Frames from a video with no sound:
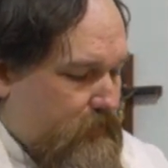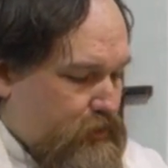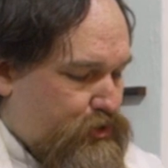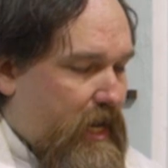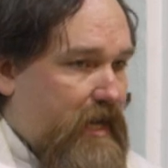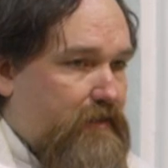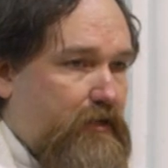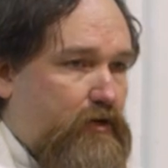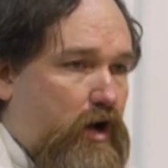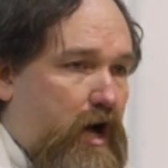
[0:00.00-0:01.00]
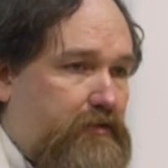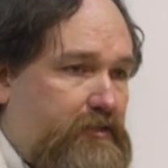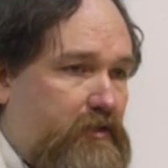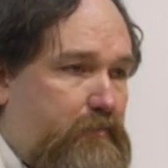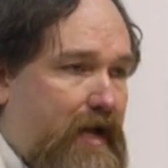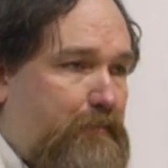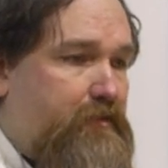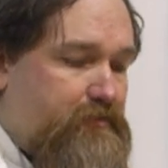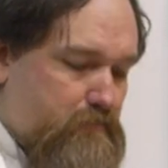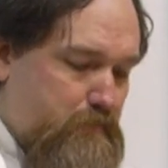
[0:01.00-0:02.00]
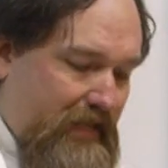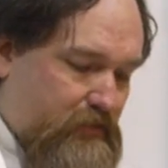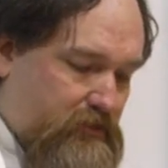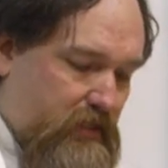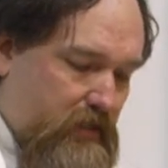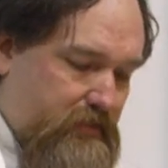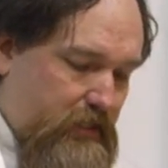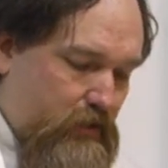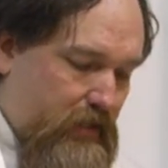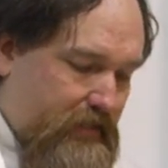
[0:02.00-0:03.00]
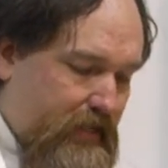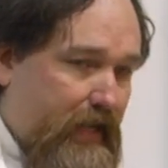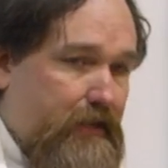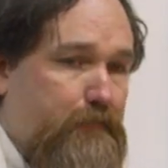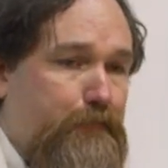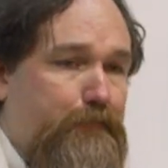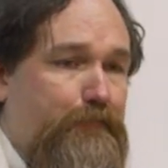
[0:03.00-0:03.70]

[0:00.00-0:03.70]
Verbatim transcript: The sign of the cross at your baptism means that you are dead,